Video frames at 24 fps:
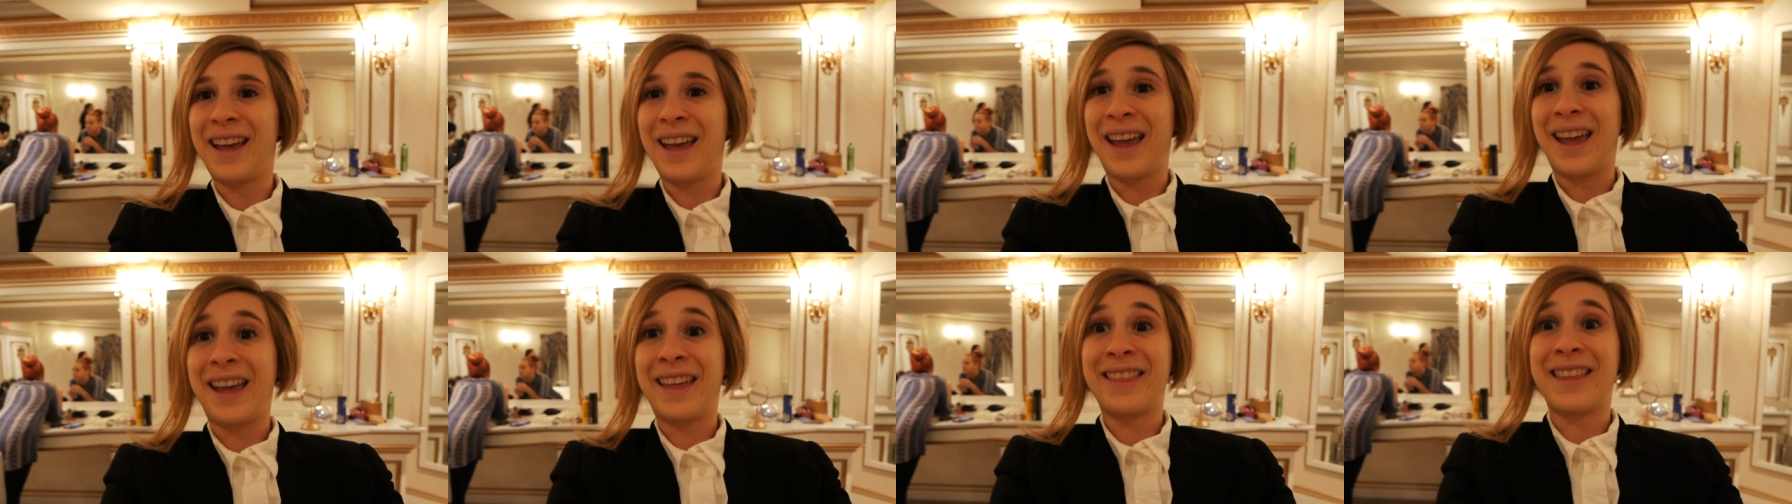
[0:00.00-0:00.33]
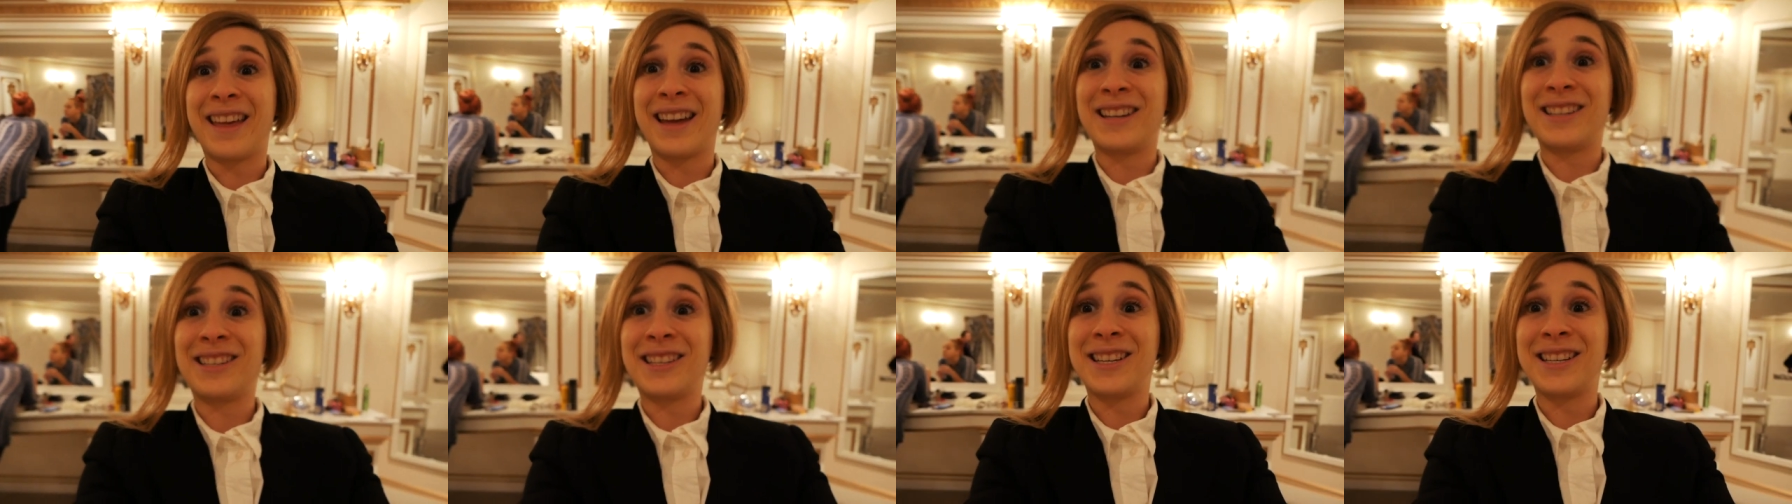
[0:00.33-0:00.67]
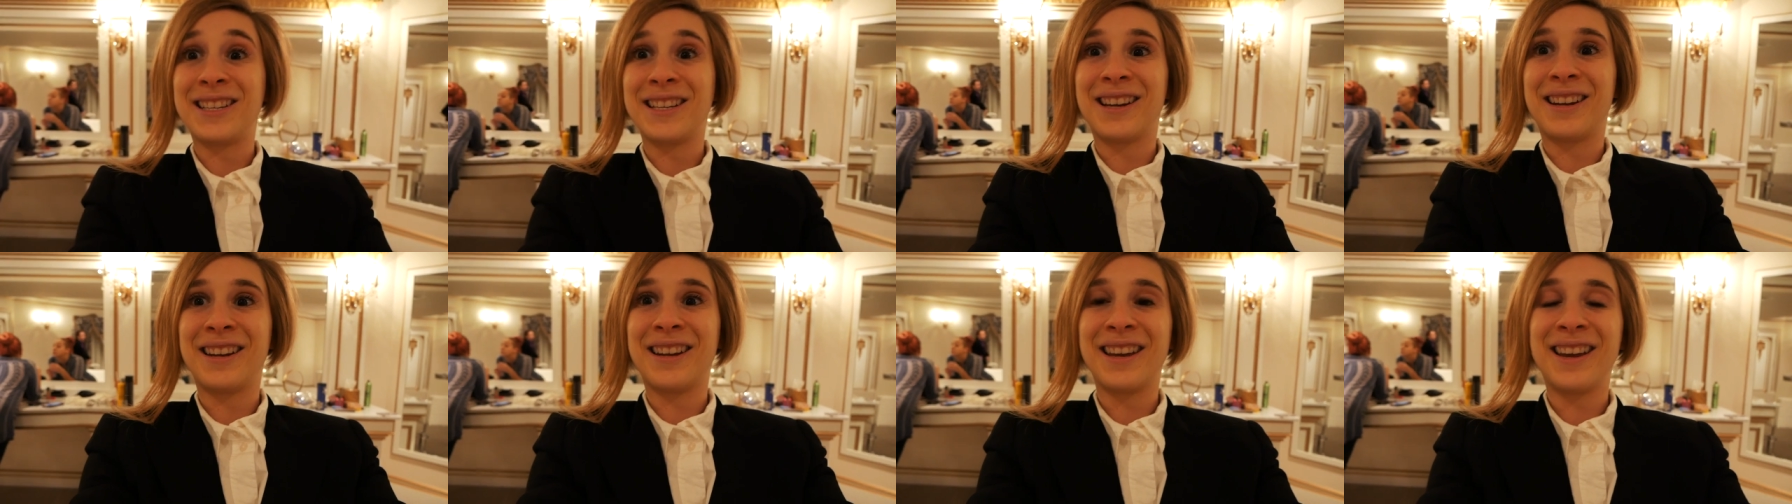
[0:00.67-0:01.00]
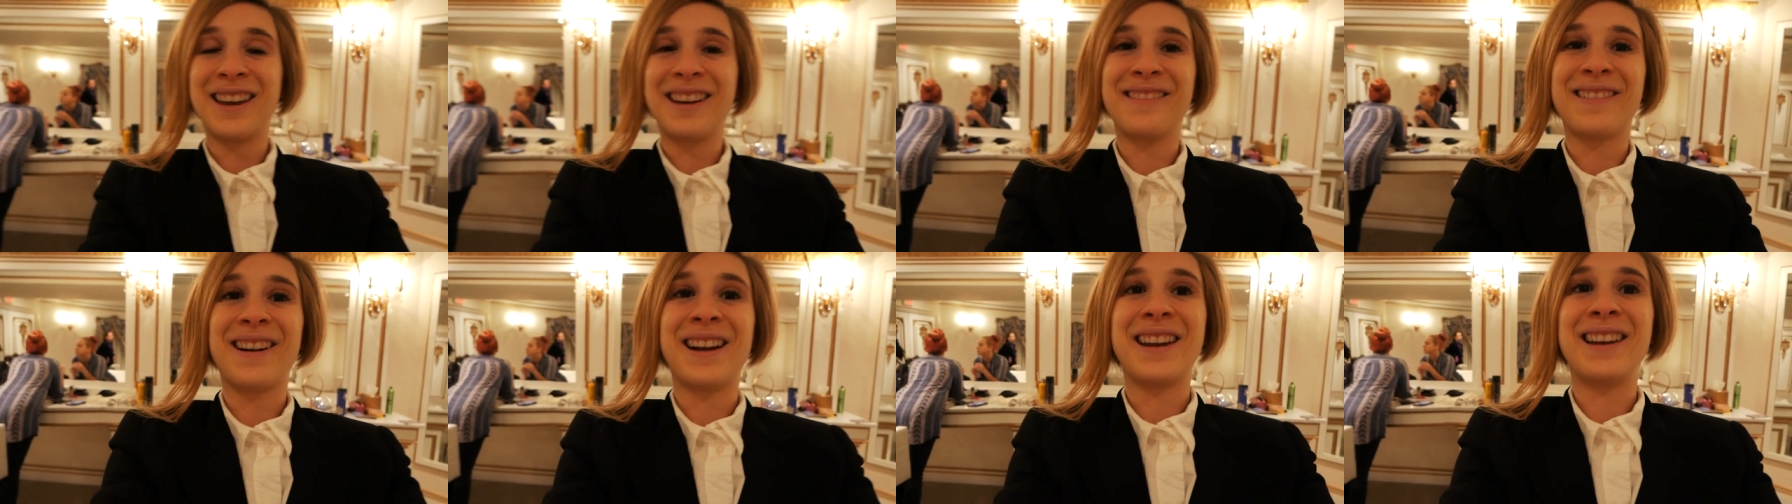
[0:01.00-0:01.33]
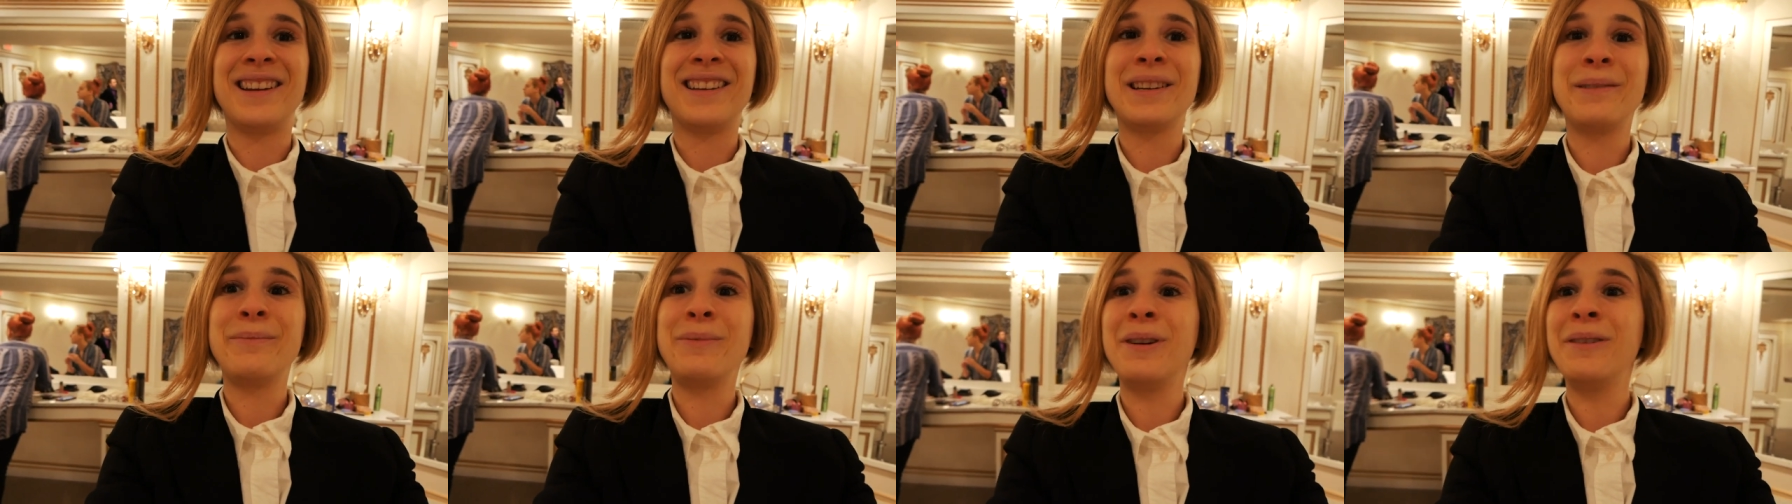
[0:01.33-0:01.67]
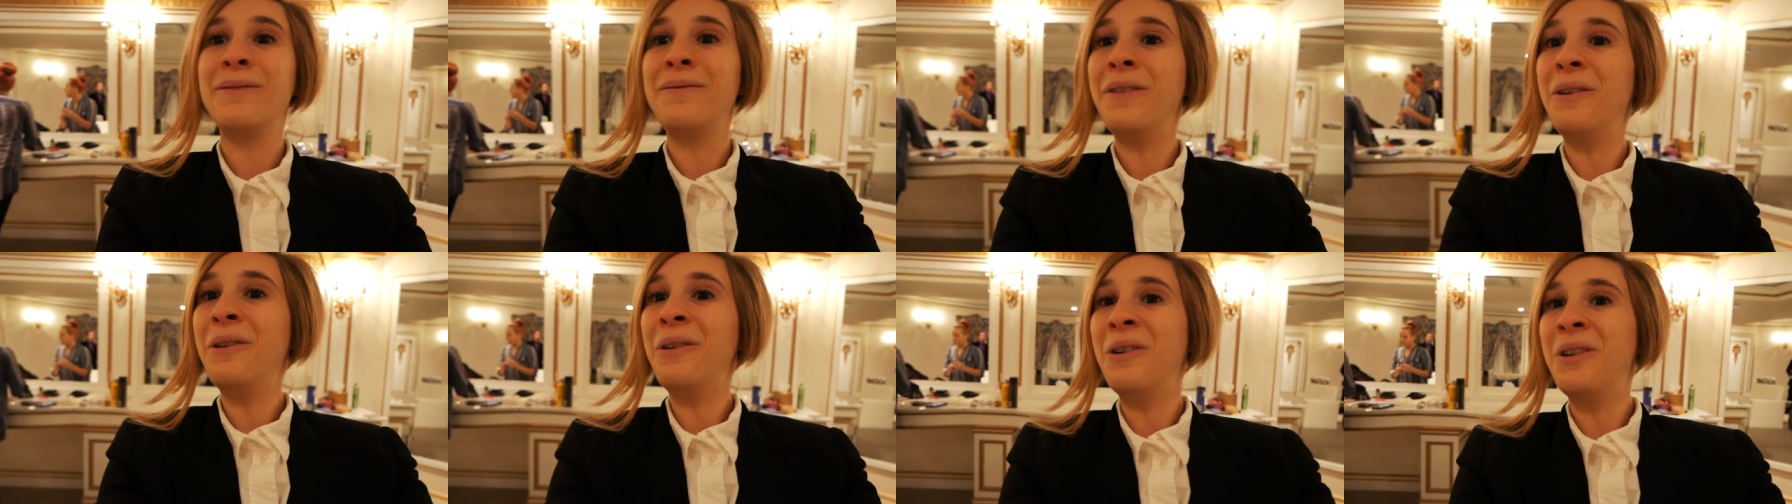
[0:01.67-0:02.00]
And then she's gonna get ready to
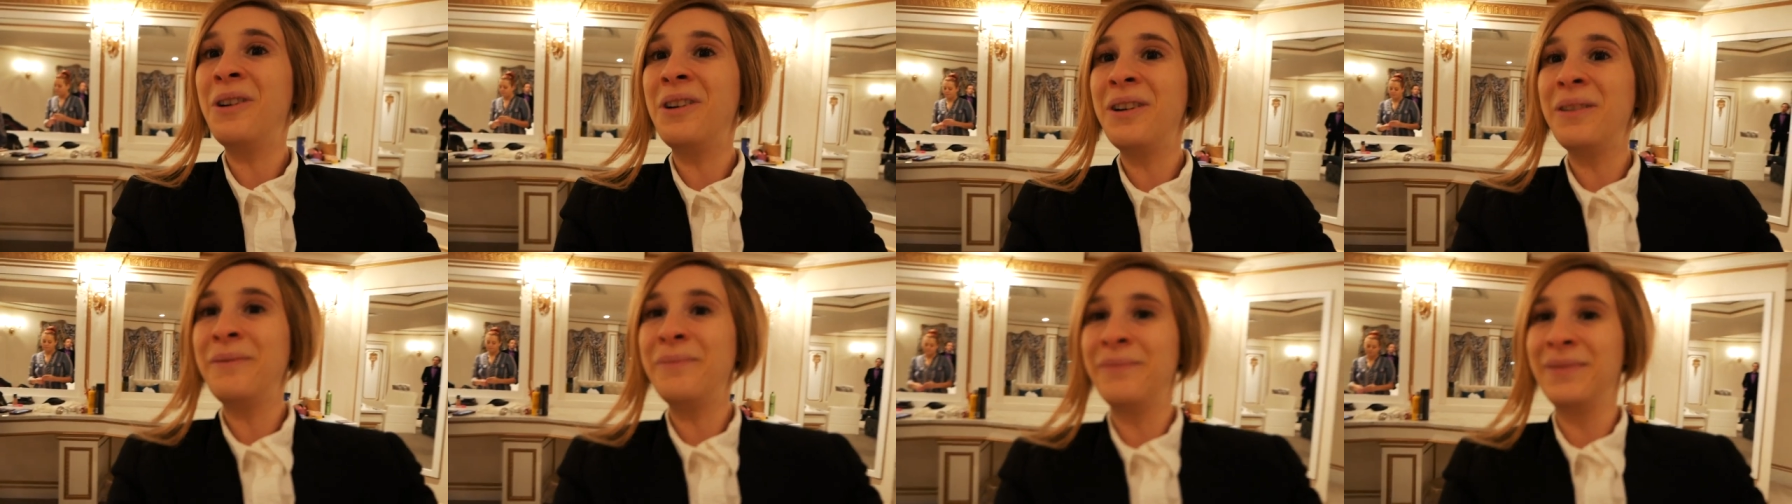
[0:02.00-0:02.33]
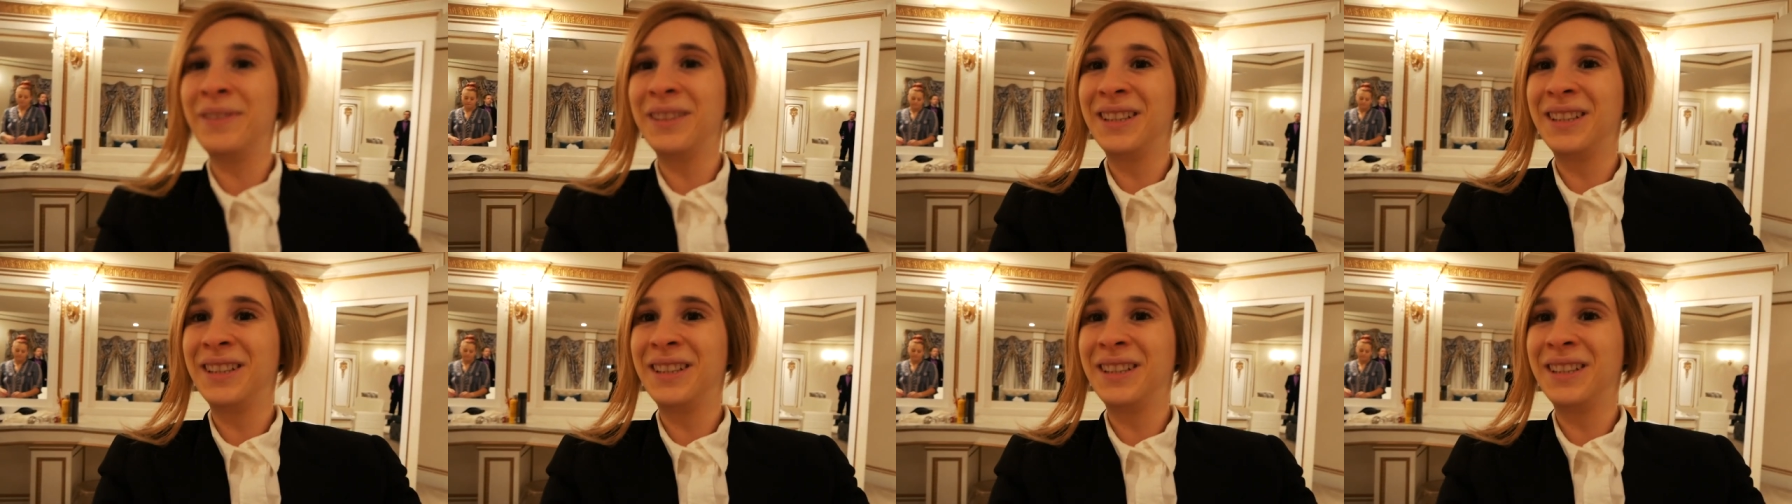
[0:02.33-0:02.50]
perform.